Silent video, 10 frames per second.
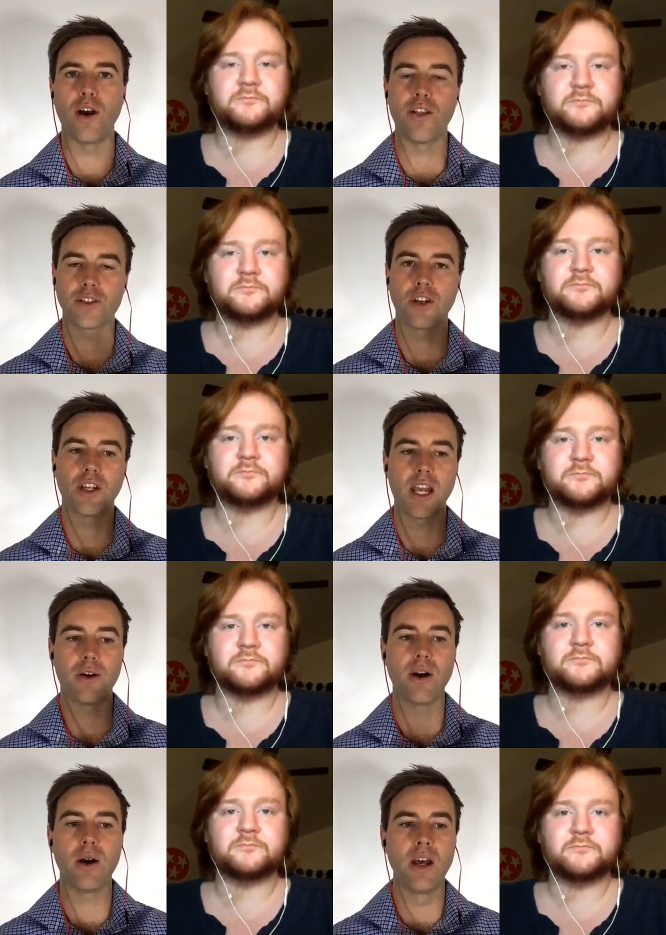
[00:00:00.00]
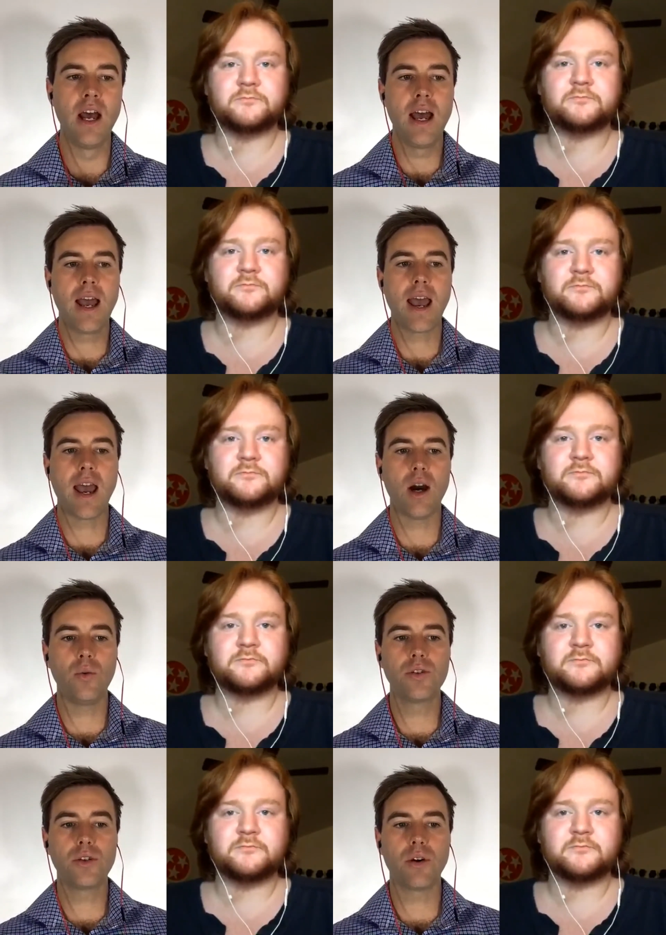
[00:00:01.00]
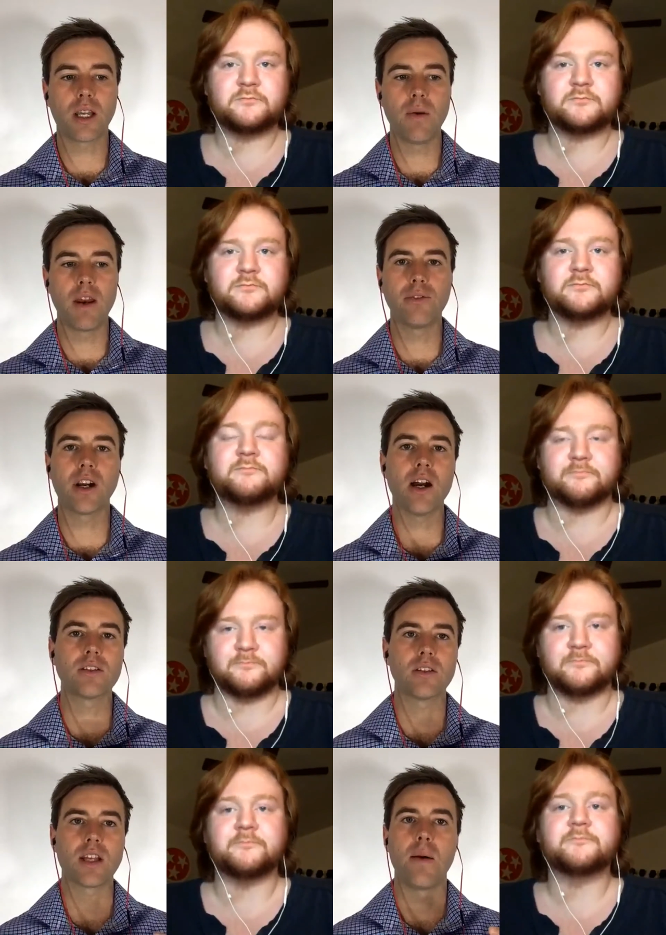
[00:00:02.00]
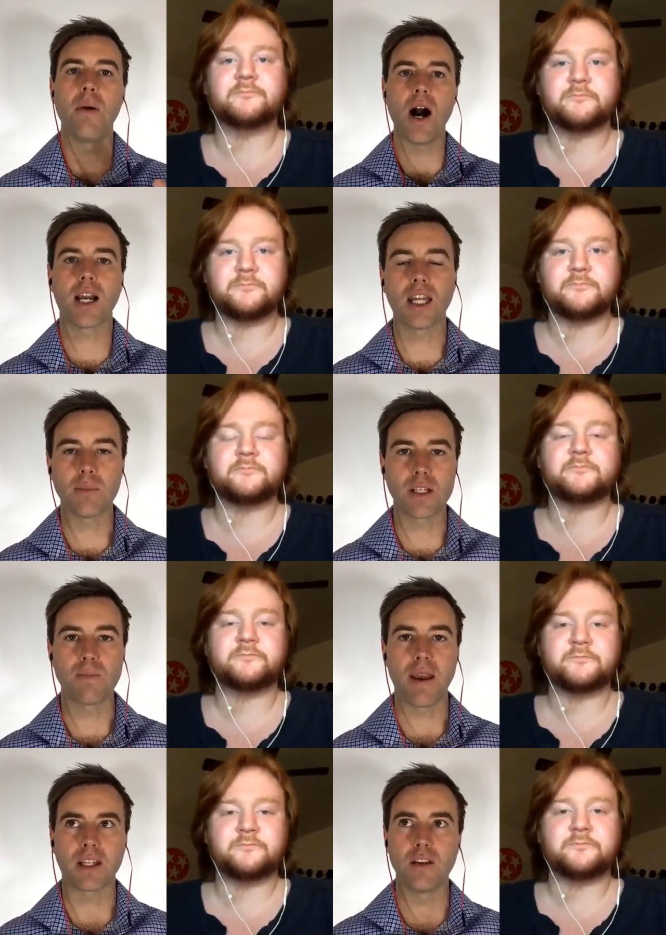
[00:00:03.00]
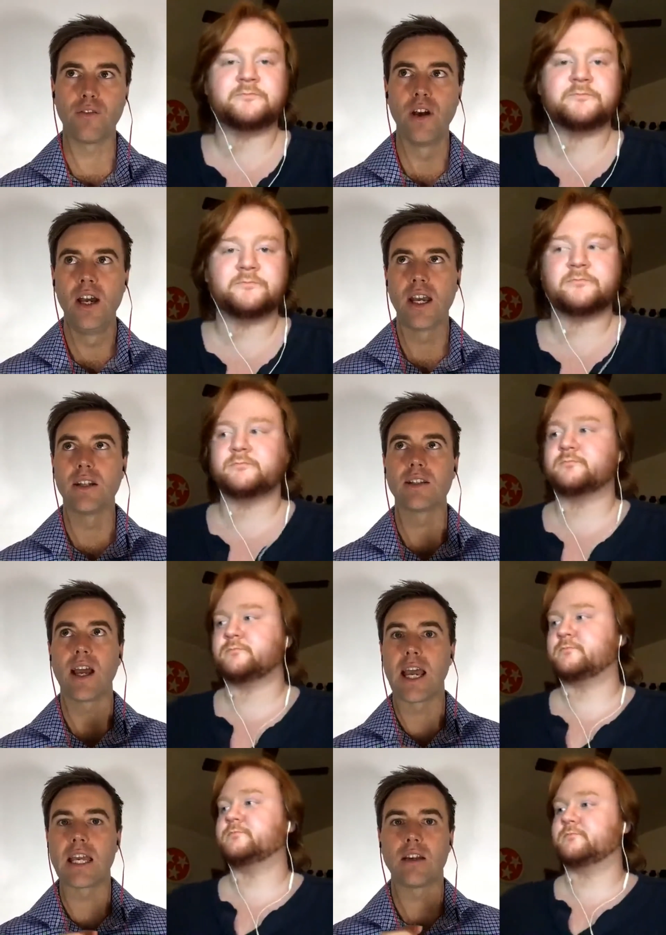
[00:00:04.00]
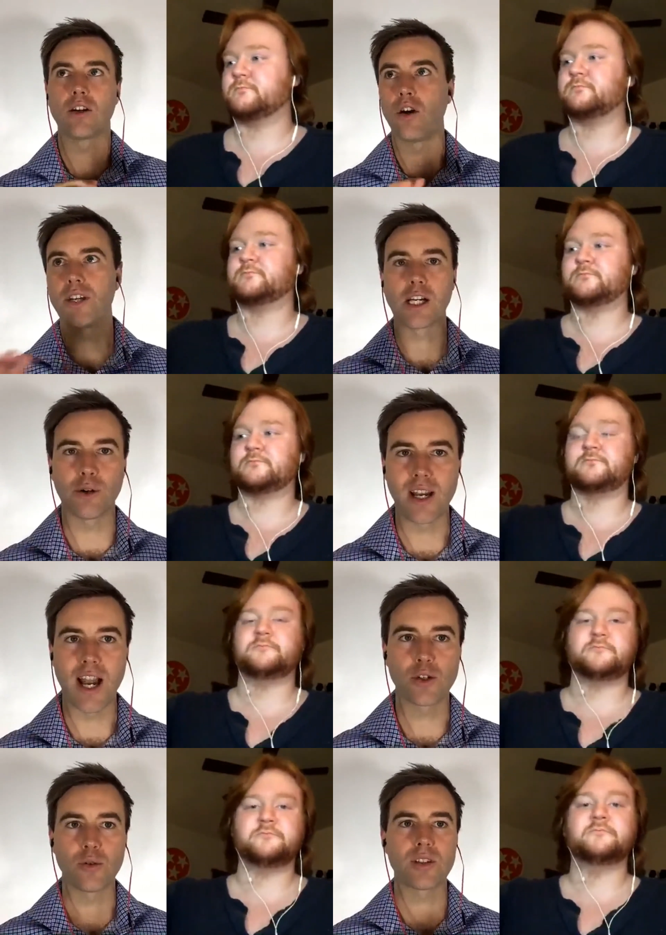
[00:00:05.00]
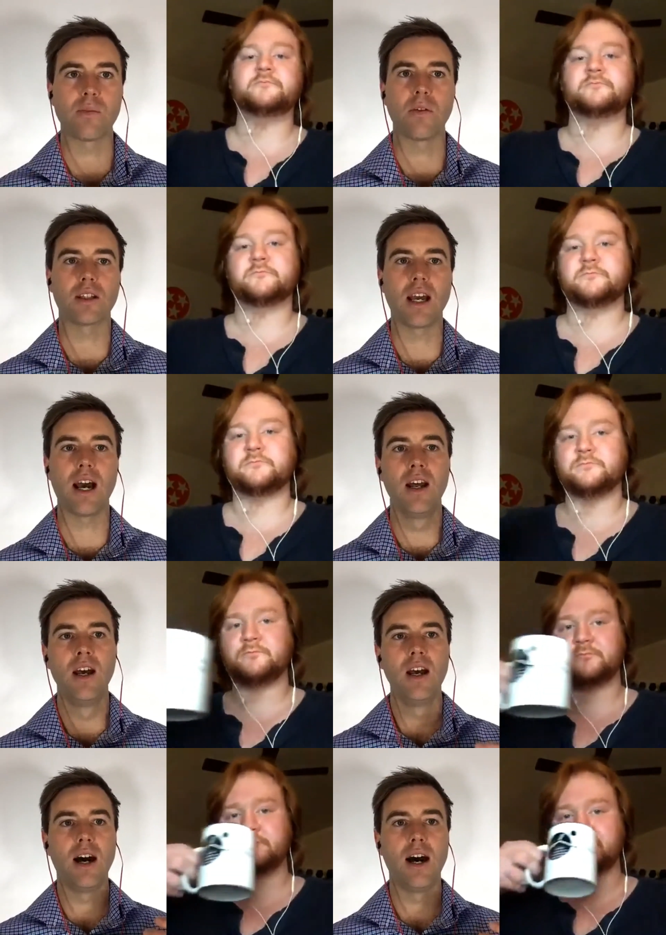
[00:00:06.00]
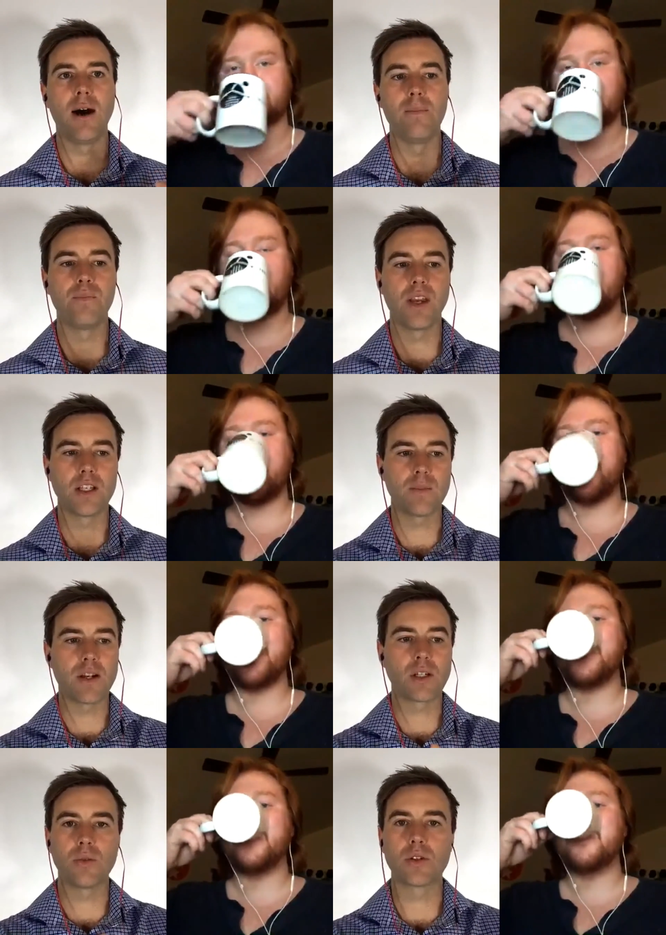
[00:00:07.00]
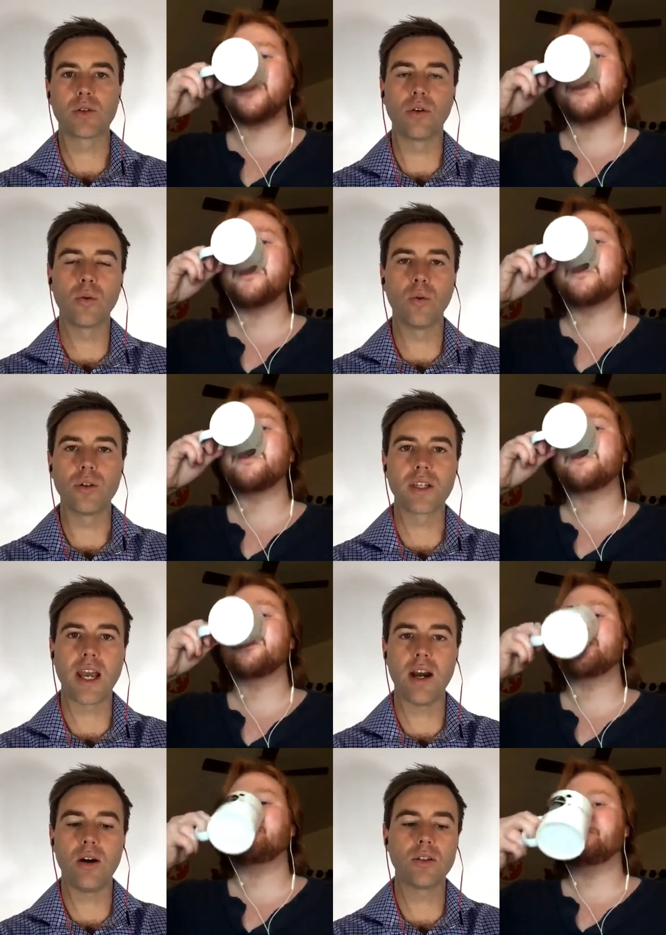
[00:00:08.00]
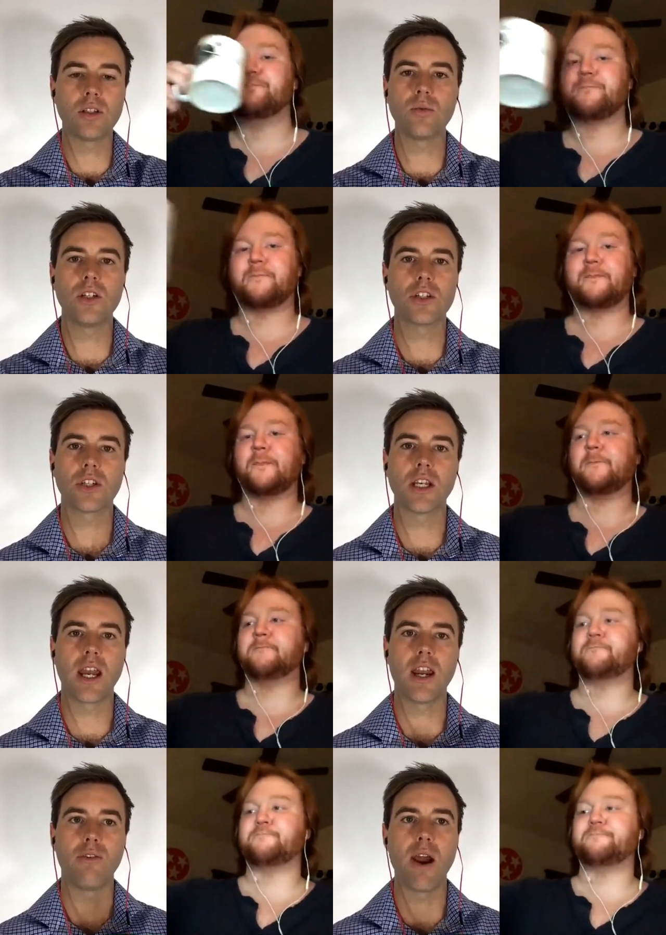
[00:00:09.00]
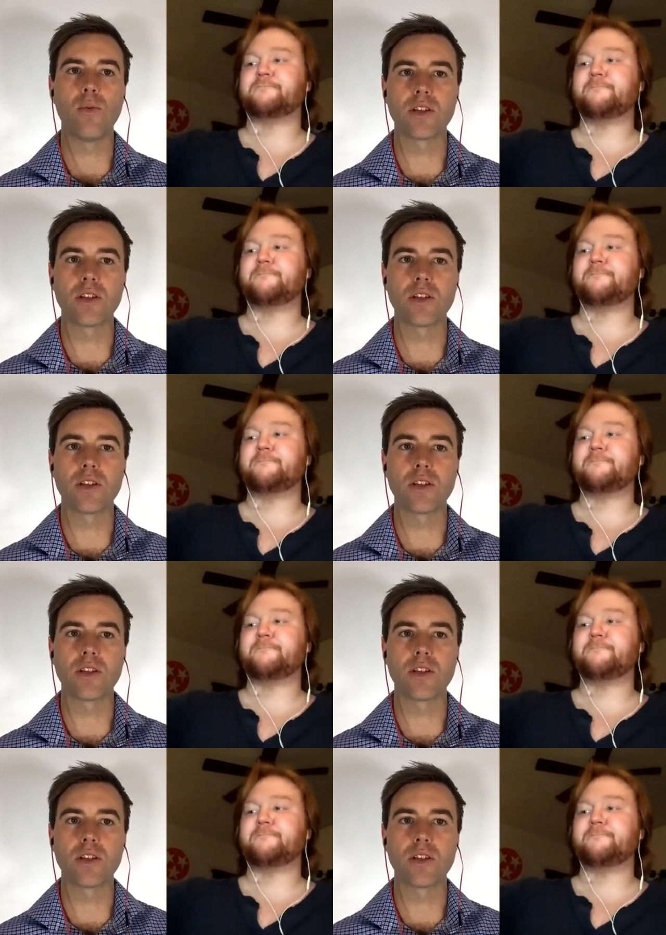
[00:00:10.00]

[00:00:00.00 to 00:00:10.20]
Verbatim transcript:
Speaker 1: going to get around how would you recommend in regards mm-hmm. to say a marketing perspective in say content creation or something like that um, especially with Story Wars. How did you initially get it around? Was it